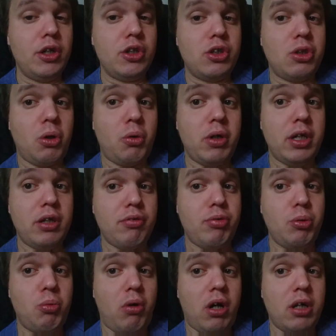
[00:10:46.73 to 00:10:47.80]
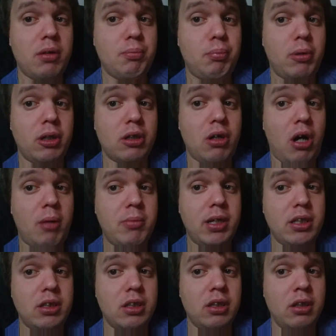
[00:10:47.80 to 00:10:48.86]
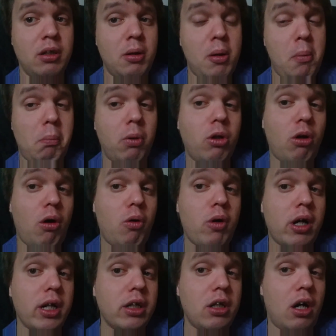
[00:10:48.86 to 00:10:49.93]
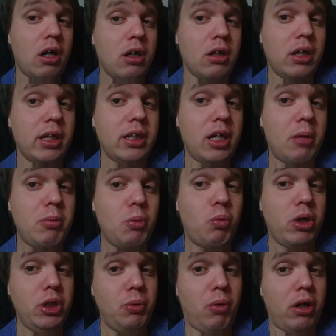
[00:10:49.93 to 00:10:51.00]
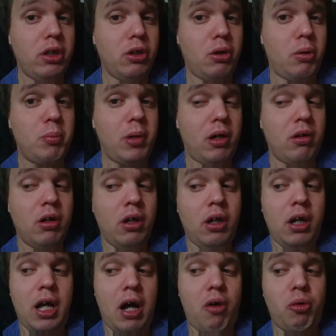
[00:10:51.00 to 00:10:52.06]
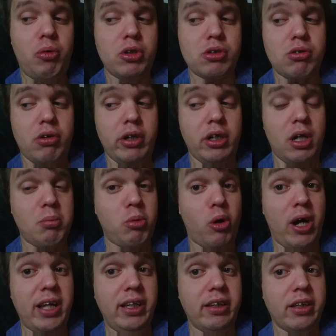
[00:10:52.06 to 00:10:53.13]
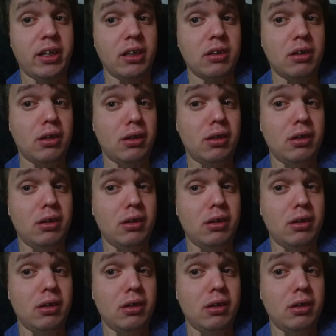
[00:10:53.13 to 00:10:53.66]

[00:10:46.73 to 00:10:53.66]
So if you want, put comments below and talk and tell me what you want to know about how it was growing up or anything.